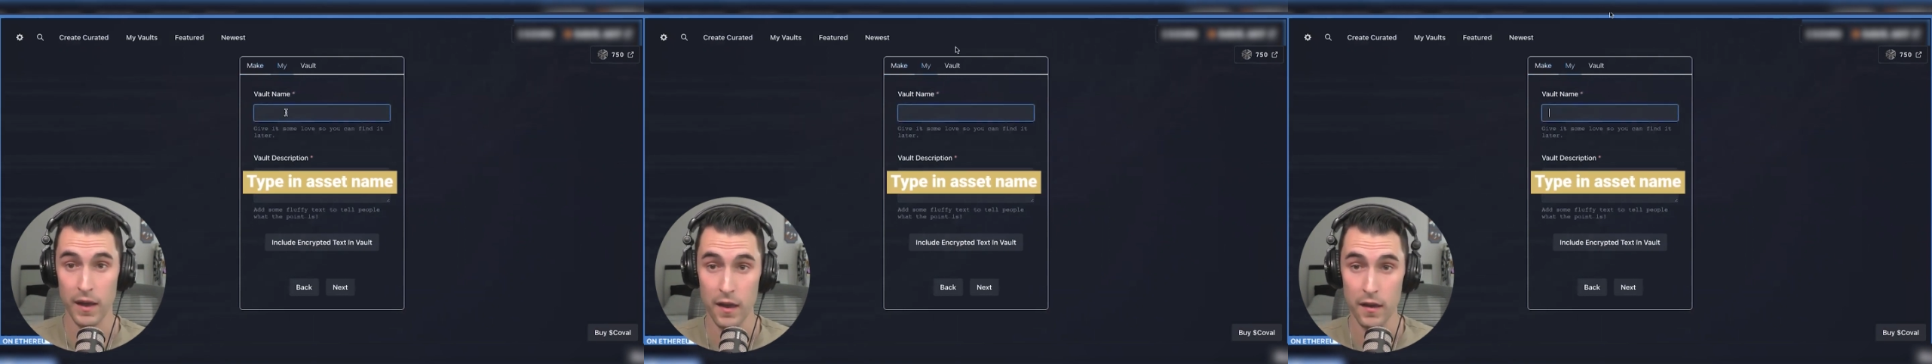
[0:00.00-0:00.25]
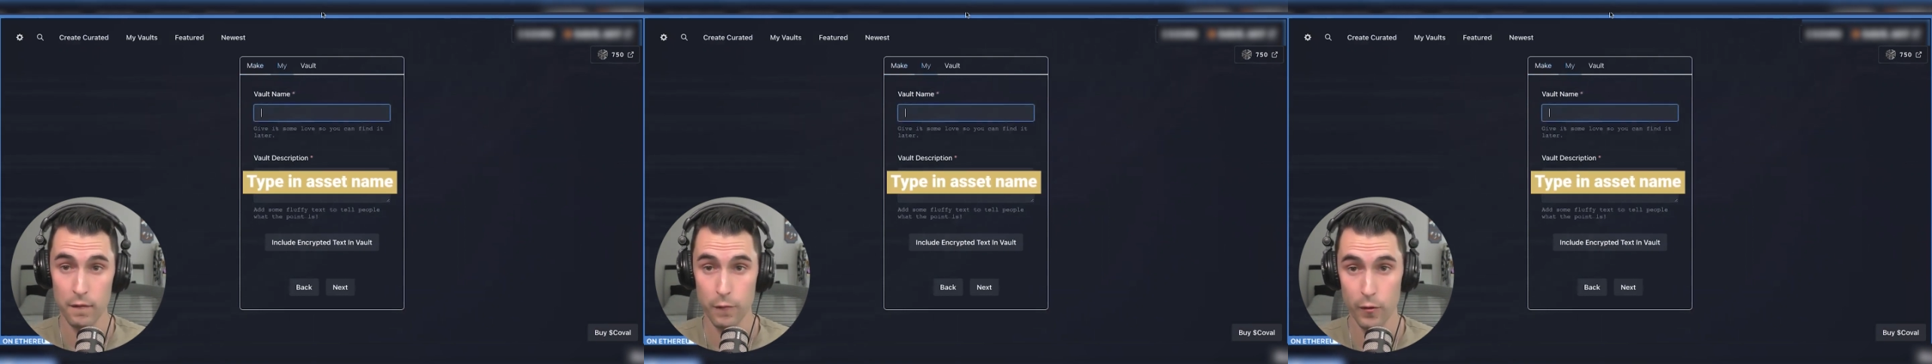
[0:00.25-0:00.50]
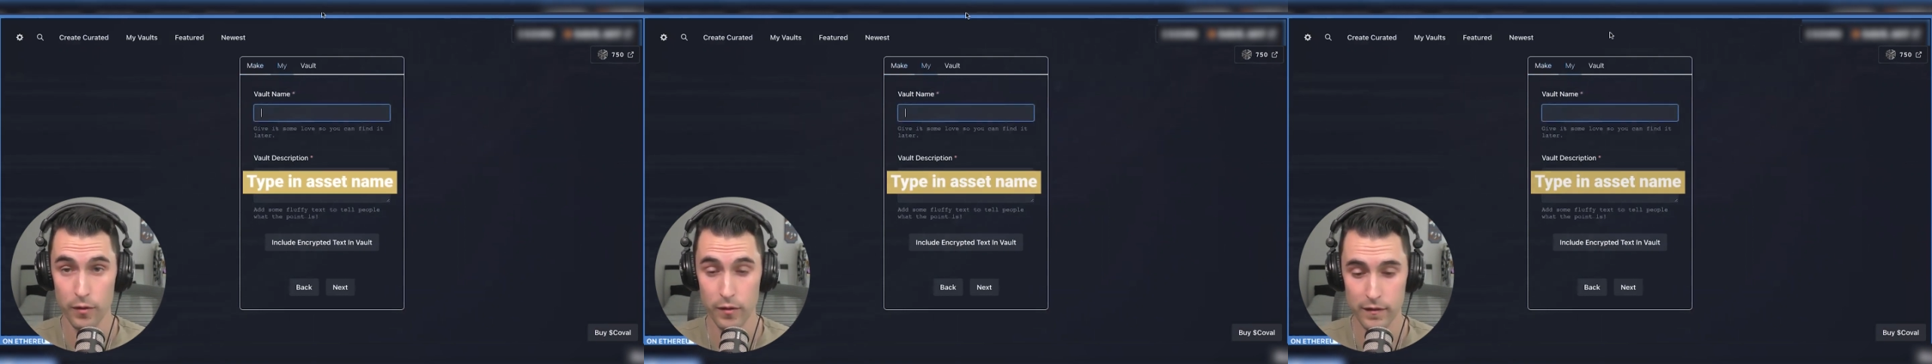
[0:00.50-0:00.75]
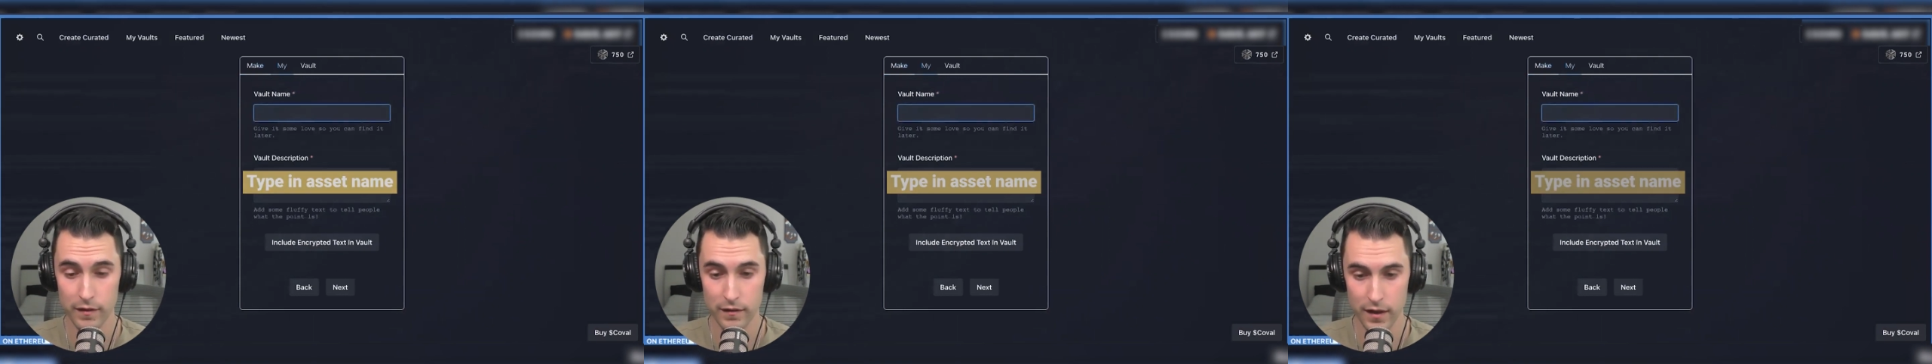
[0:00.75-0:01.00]
And for
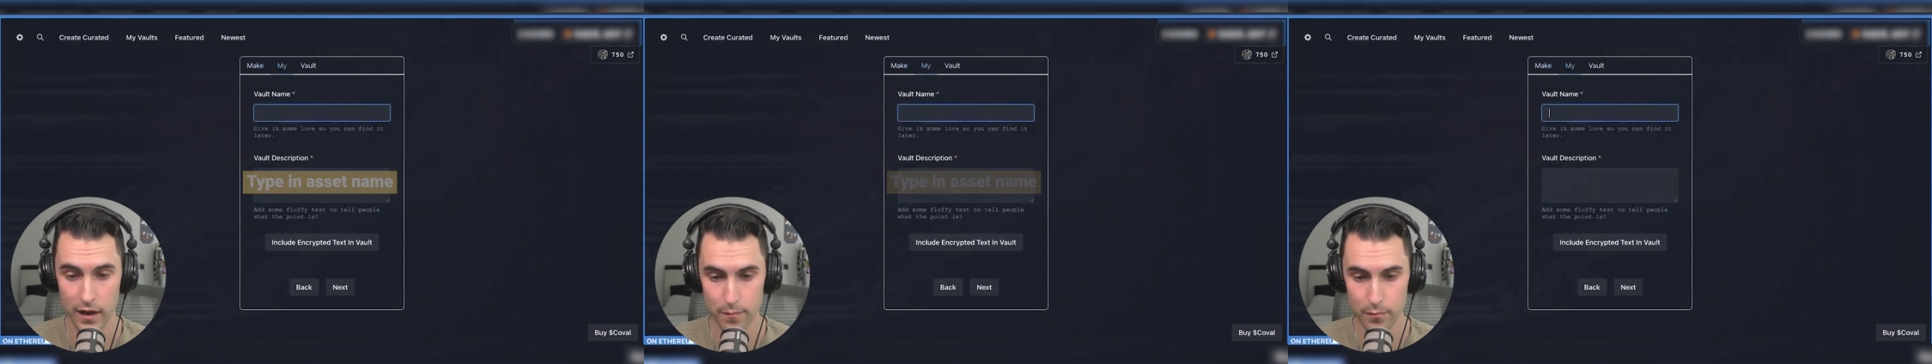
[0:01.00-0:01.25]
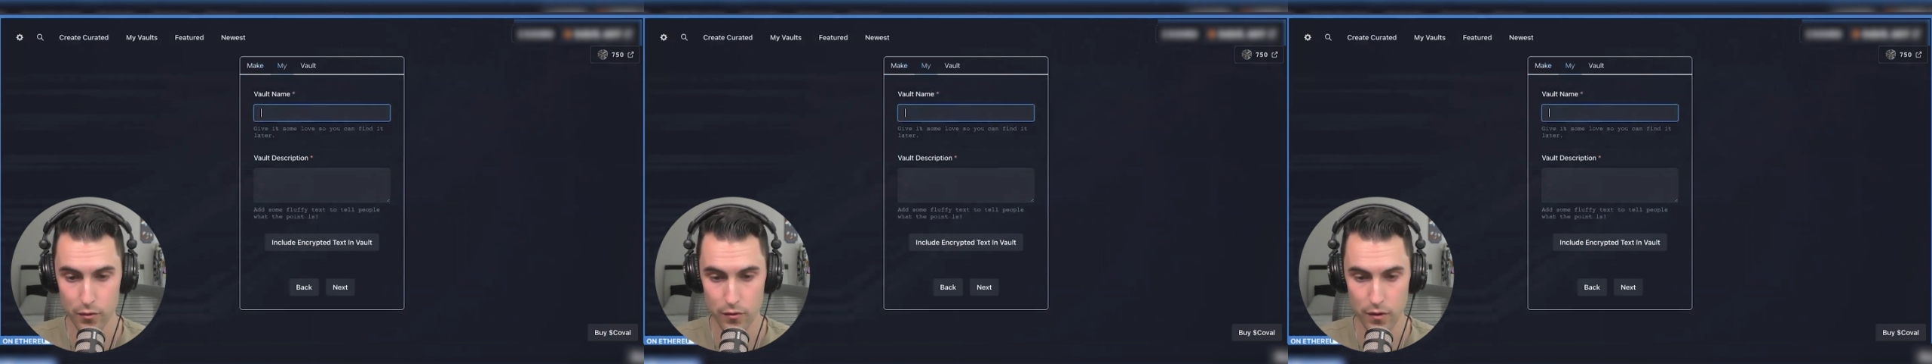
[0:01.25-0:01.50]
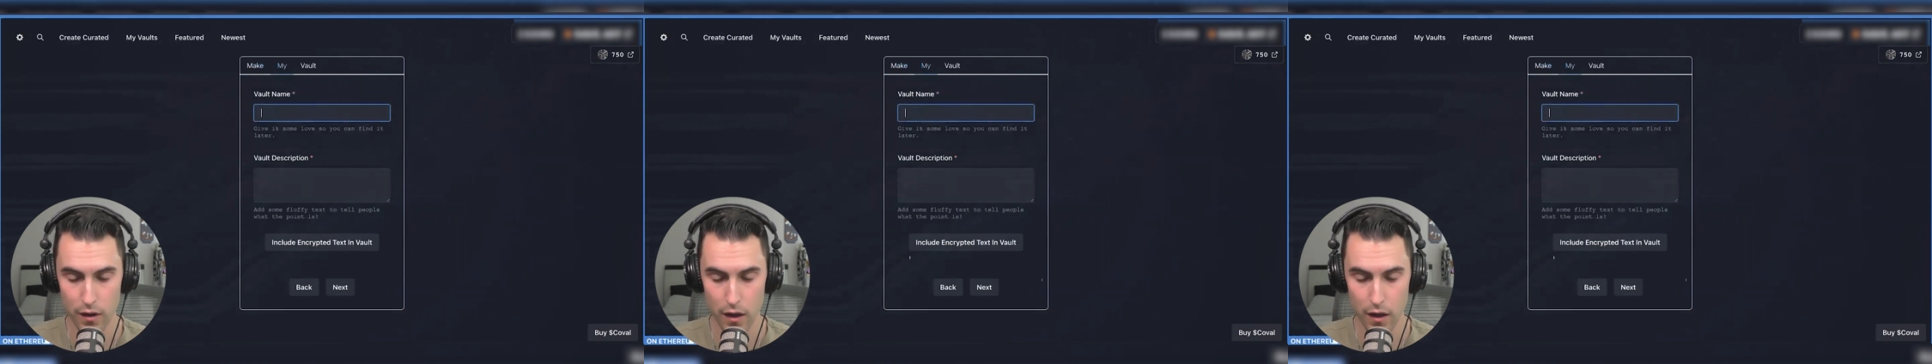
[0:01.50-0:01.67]
this example,